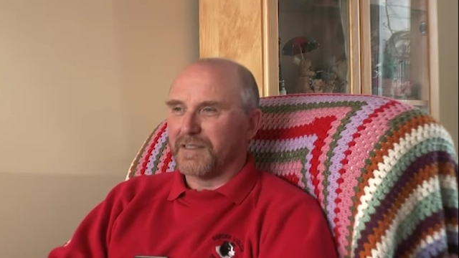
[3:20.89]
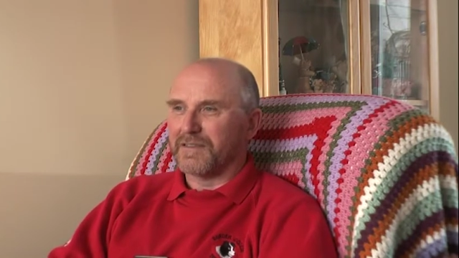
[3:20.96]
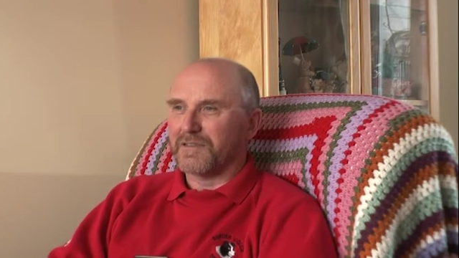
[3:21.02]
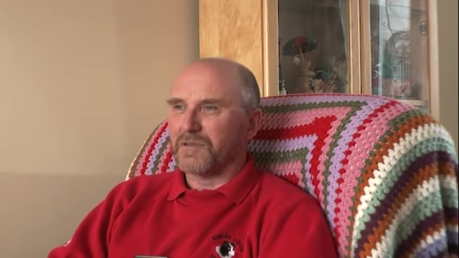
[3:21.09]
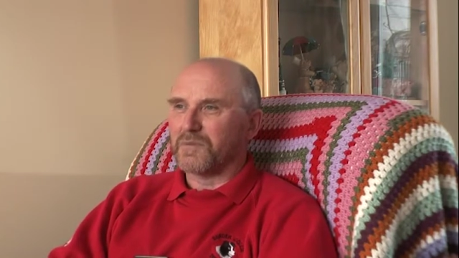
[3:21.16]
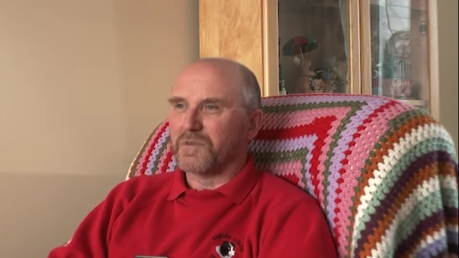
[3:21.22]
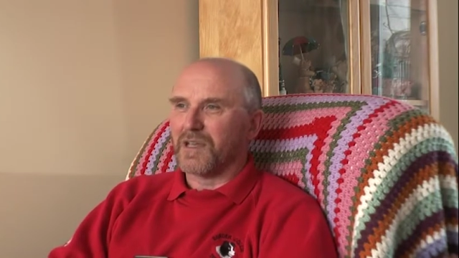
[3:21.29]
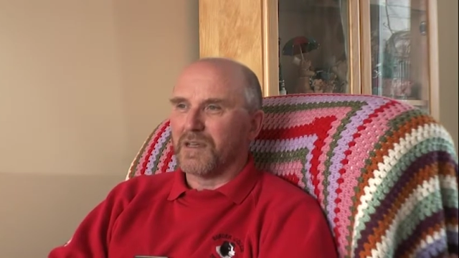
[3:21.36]
And
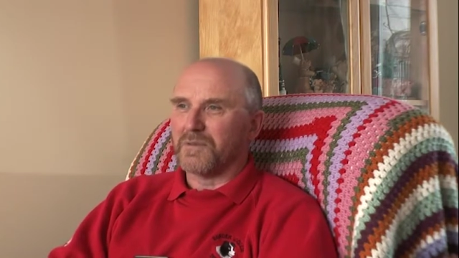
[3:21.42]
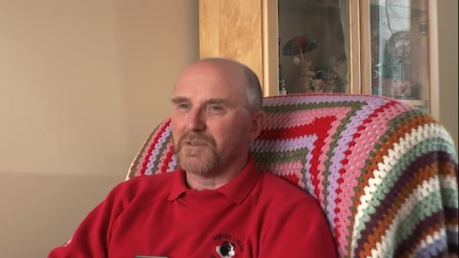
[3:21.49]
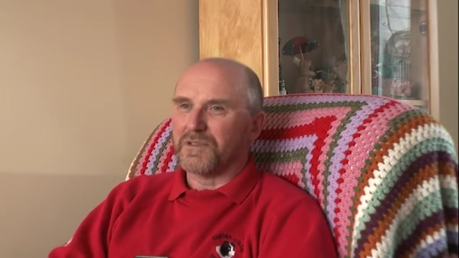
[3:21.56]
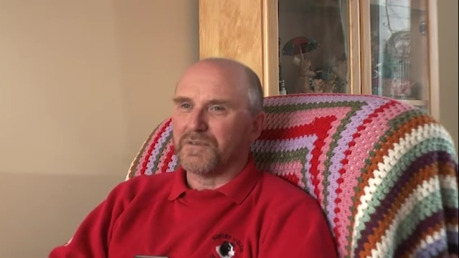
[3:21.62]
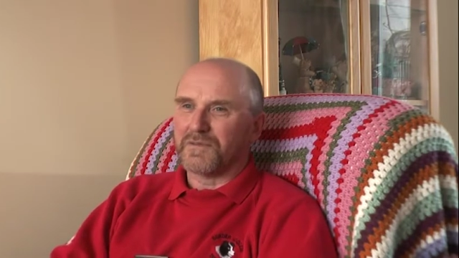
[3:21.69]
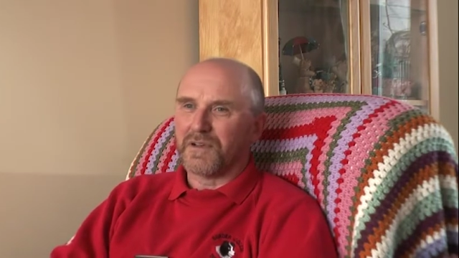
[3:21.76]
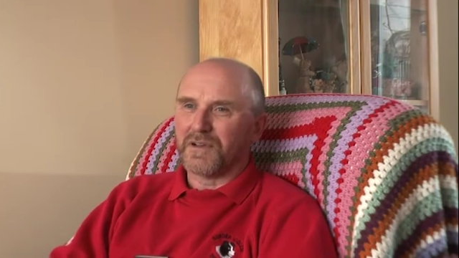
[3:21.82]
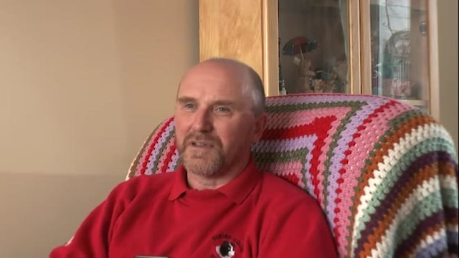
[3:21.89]
sometimes
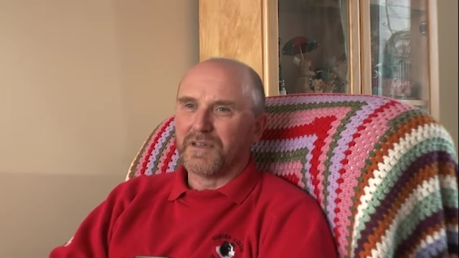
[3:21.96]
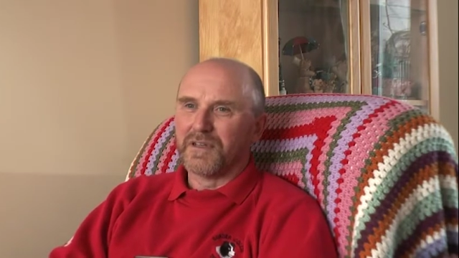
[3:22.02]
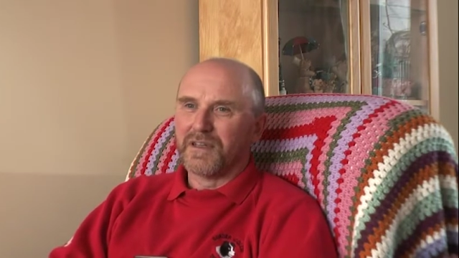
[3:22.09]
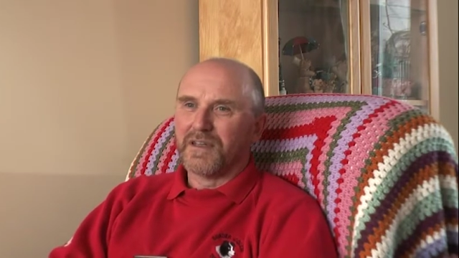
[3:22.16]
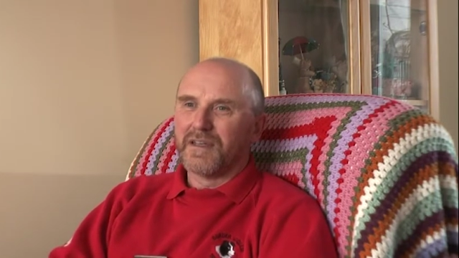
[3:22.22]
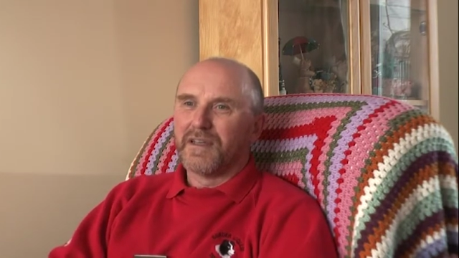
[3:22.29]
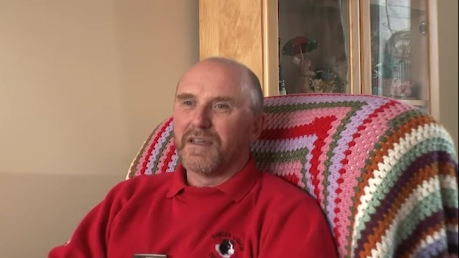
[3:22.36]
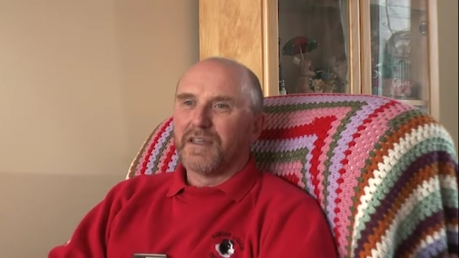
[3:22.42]
you've got
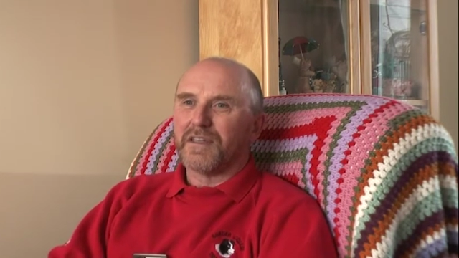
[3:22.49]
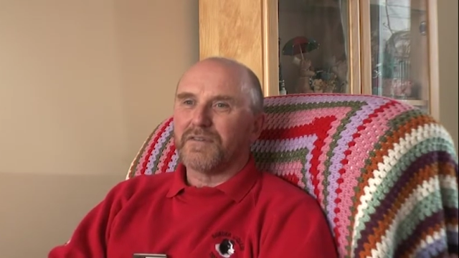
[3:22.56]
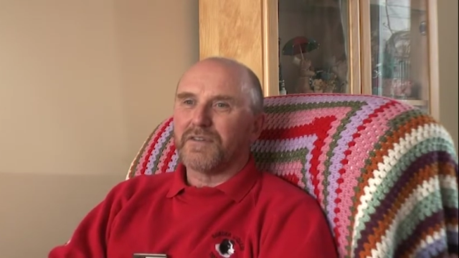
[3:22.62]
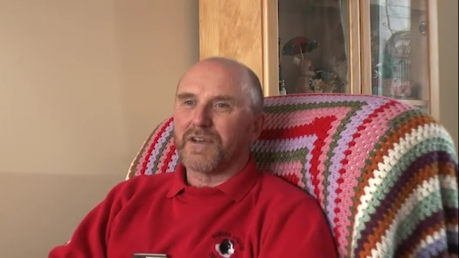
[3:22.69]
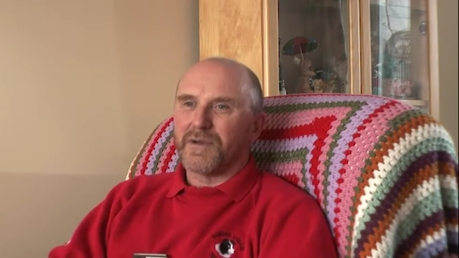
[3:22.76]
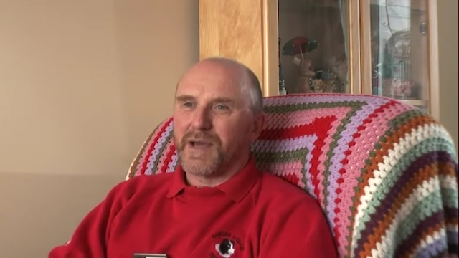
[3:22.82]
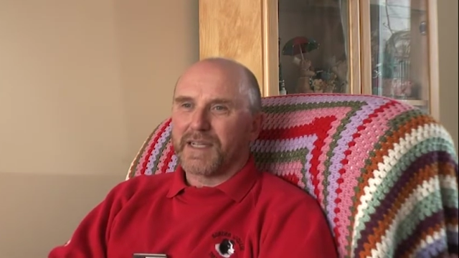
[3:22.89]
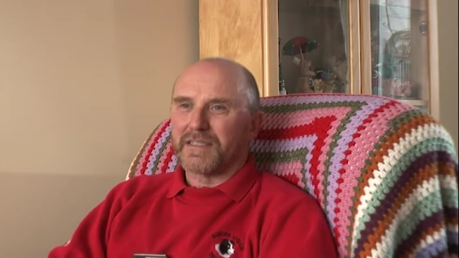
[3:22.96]

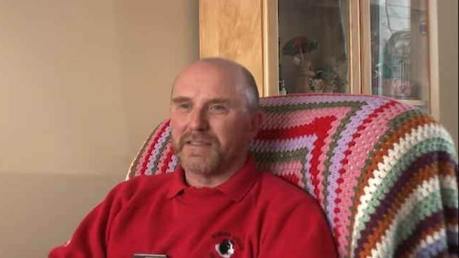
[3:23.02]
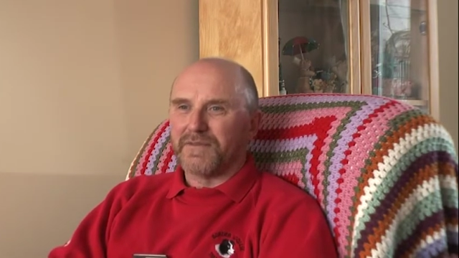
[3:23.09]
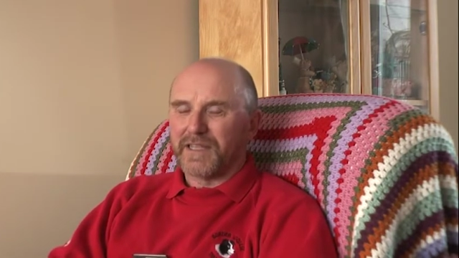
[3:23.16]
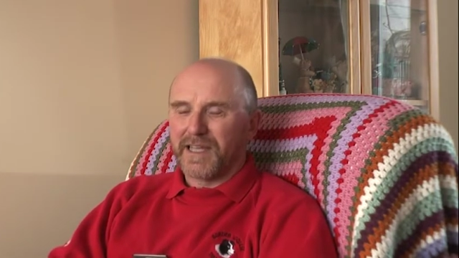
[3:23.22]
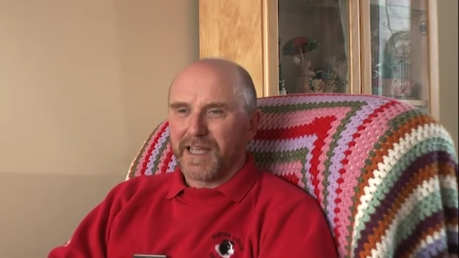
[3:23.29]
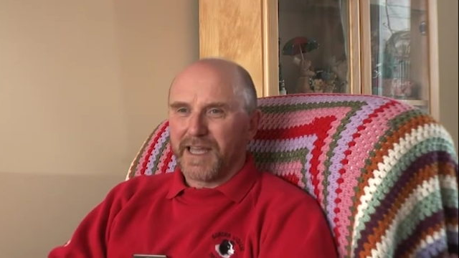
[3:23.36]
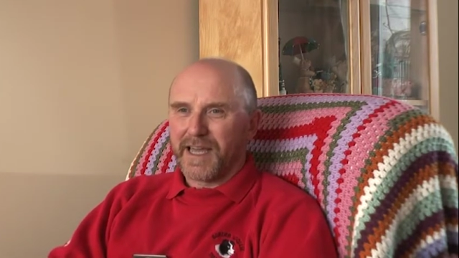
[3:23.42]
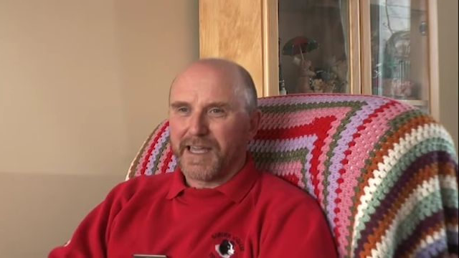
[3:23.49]
to actively
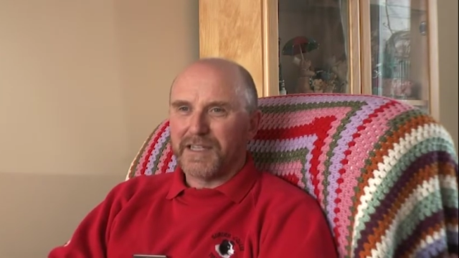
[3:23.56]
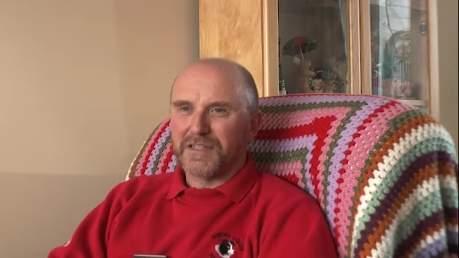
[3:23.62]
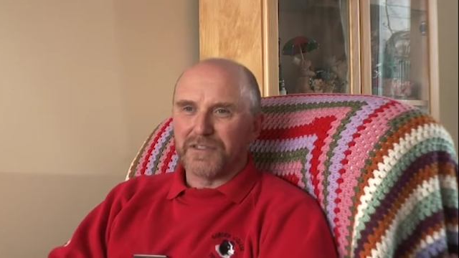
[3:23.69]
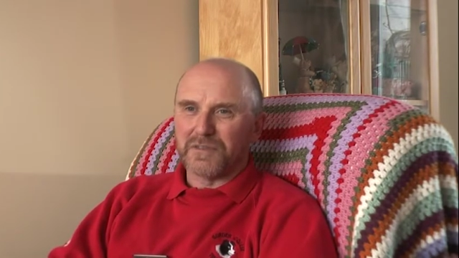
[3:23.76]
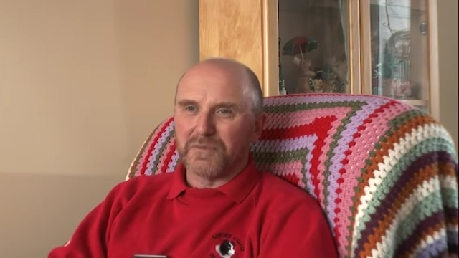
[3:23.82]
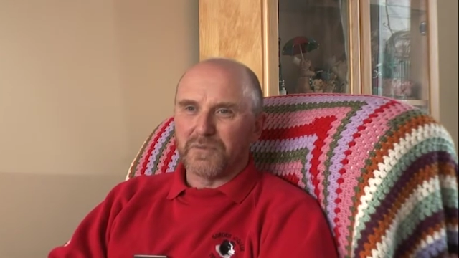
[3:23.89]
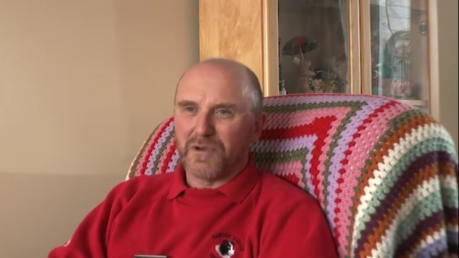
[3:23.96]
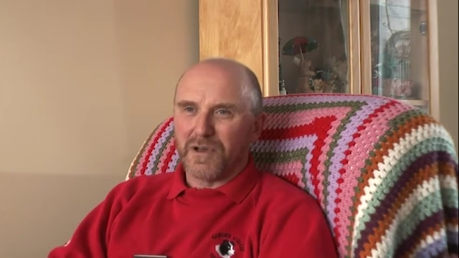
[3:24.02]
engage
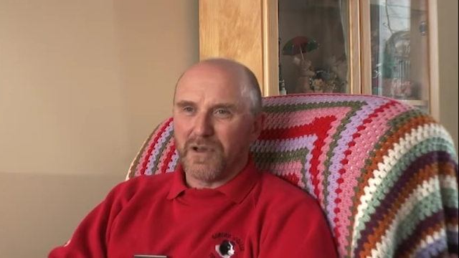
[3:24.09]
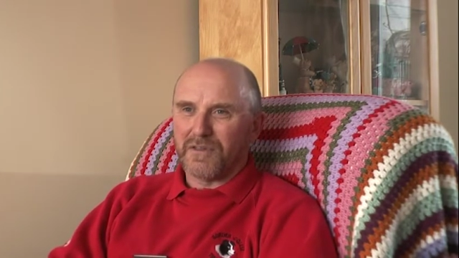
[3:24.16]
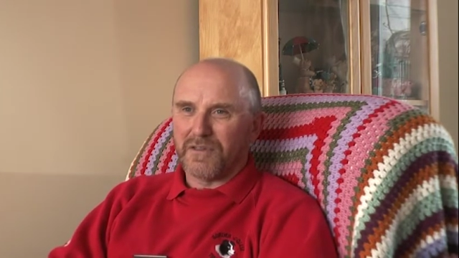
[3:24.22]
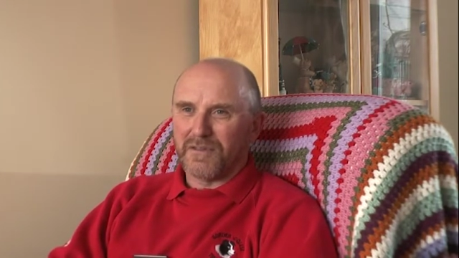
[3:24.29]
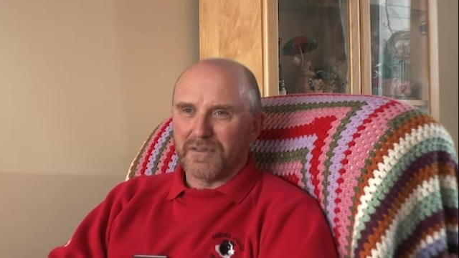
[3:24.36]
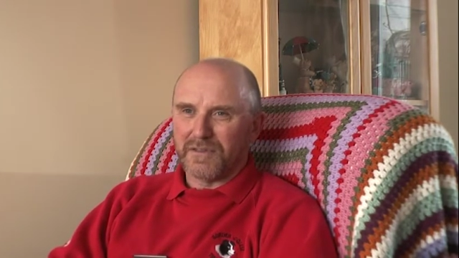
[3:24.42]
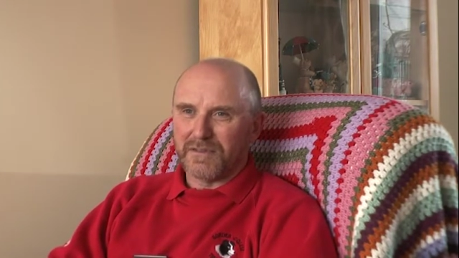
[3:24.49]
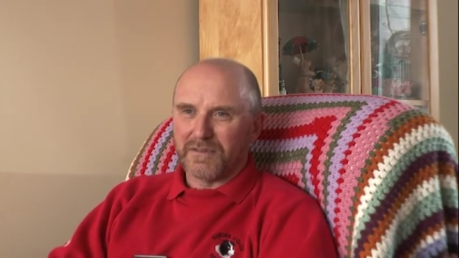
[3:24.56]
them
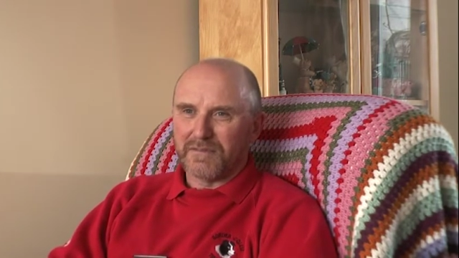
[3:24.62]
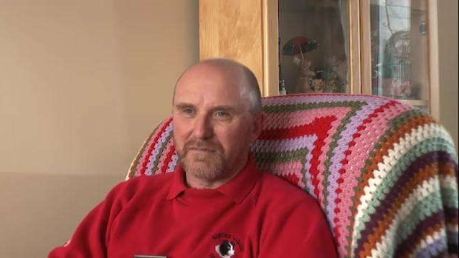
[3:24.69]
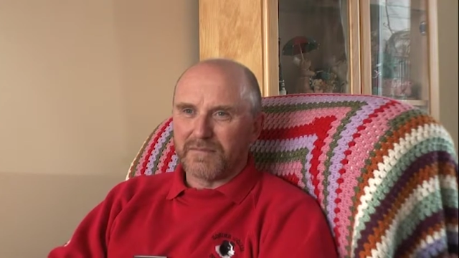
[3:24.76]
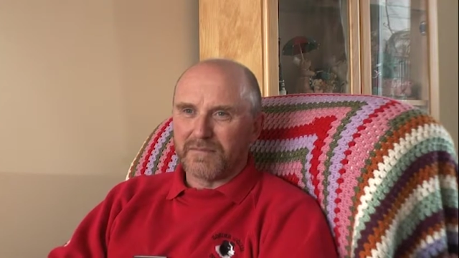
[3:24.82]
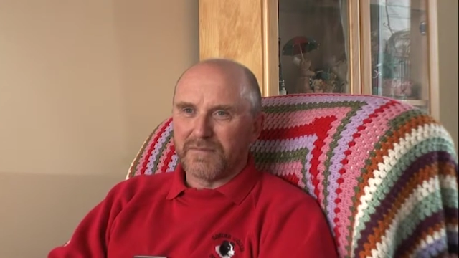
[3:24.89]
rather than